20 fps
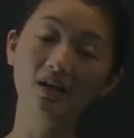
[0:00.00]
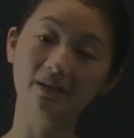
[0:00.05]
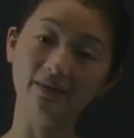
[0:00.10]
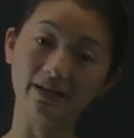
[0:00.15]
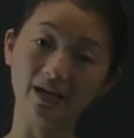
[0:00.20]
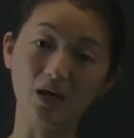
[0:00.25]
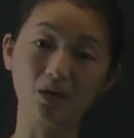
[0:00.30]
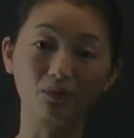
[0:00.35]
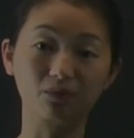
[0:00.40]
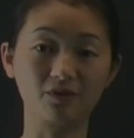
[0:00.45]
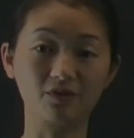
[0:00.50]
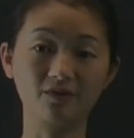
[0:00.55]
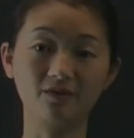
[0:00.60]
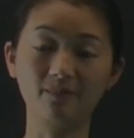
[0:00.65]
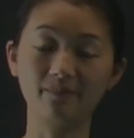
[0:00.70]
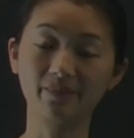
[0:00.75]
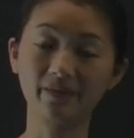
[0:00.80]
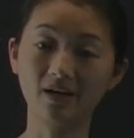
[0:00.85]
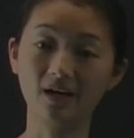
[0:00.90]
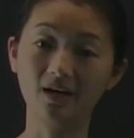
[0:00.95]
the
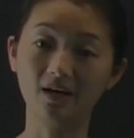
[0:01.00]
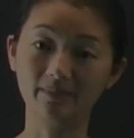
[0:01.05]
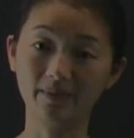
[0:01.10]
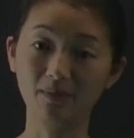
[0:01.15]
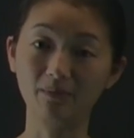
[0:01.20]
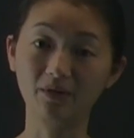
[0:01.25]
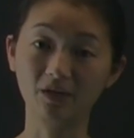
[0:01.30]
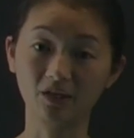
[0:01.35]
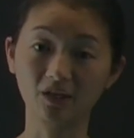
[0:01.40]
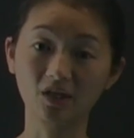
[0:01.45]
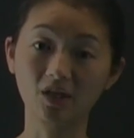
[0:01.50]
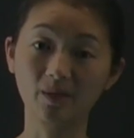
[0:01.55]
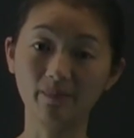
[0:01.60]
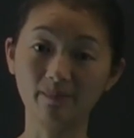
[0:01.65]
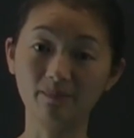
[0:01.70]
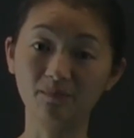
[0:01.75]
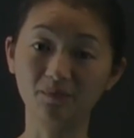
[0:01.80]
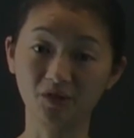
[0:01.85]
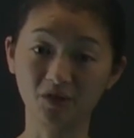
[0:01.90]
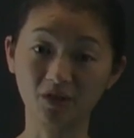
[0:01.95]
algorithm that we're going
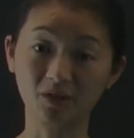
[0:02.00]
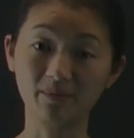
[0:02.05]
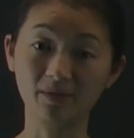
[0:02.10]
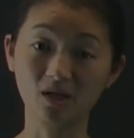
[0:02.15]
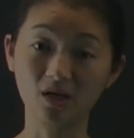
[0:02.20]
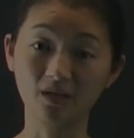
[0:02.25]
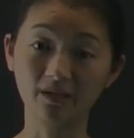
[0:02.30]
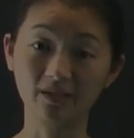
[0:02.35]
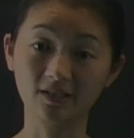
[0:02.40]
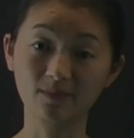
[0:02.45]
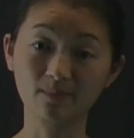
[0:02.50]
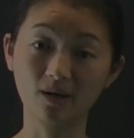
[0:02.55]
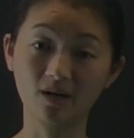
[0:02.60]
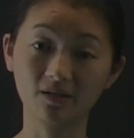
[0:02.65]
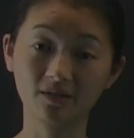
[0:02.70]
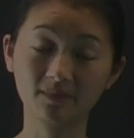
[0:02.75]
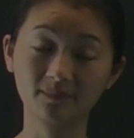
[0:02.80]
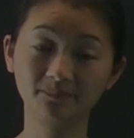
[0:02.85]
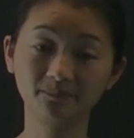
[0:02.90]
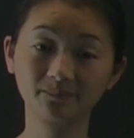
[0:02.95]
to be calling SPOC.